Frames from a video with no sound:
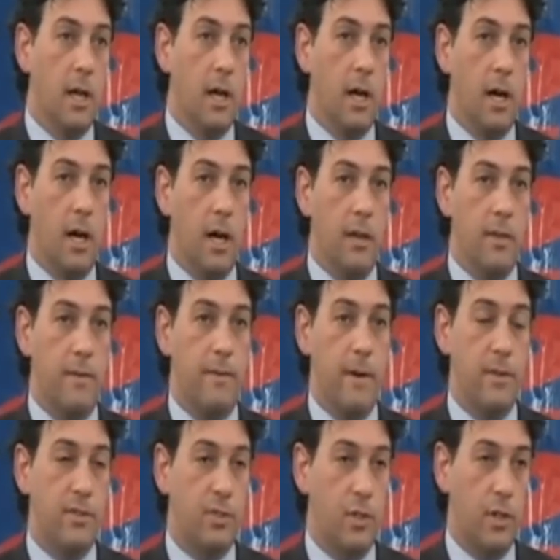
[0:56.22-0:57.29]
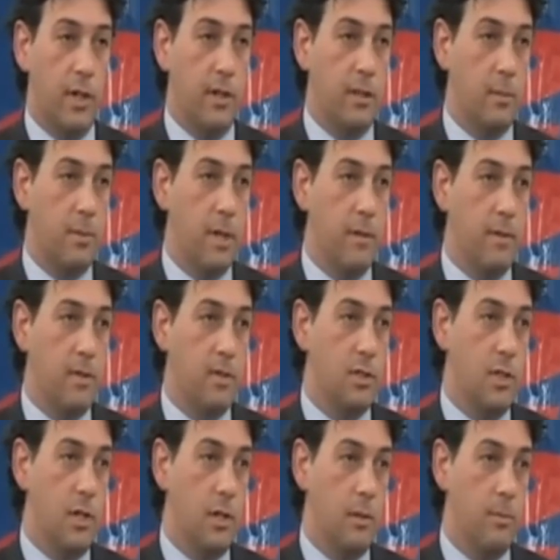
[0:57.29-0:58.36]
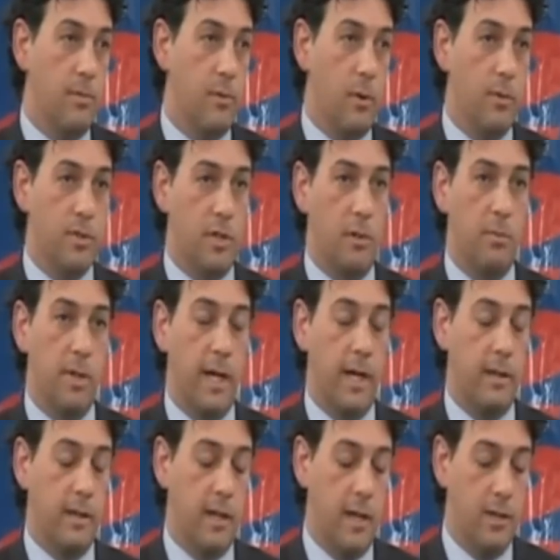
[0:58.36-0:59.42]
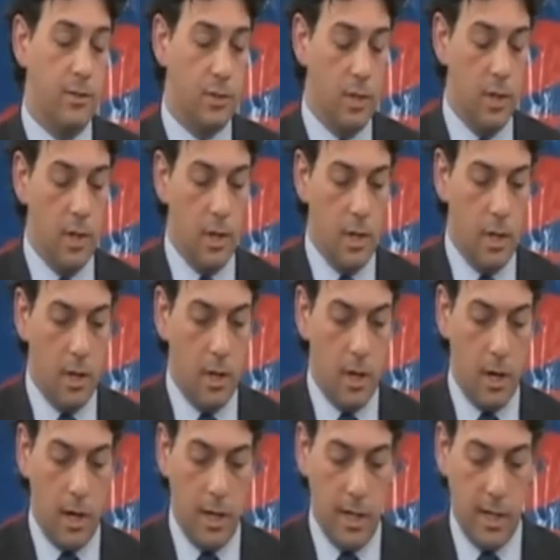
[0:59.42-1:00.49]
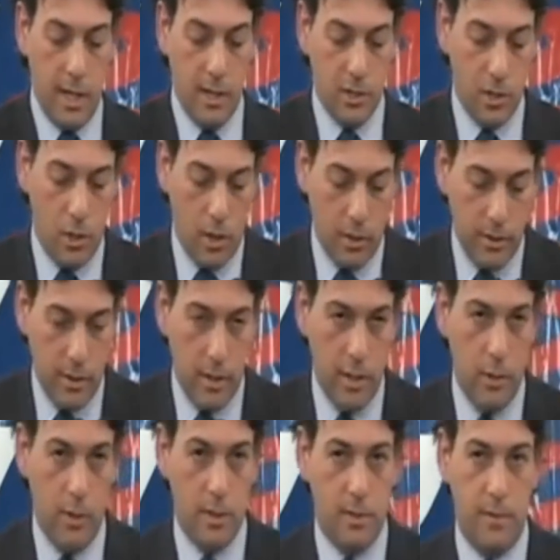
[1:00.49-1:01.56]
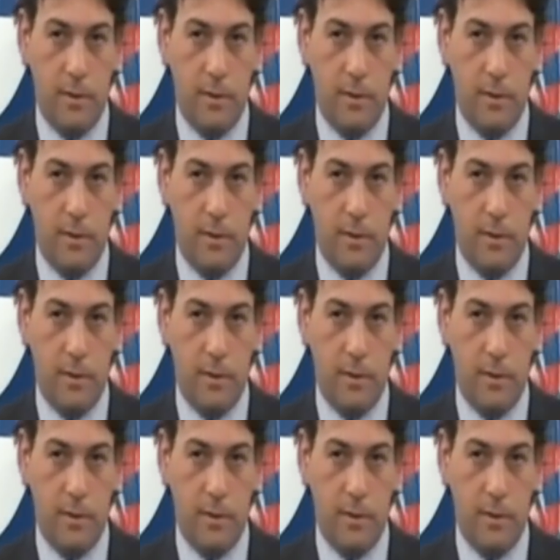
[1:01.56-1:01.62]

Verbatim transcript: Uh, the Fifth Circuit the previous year, before we started planning the case, uh, in a case called uh, U.S.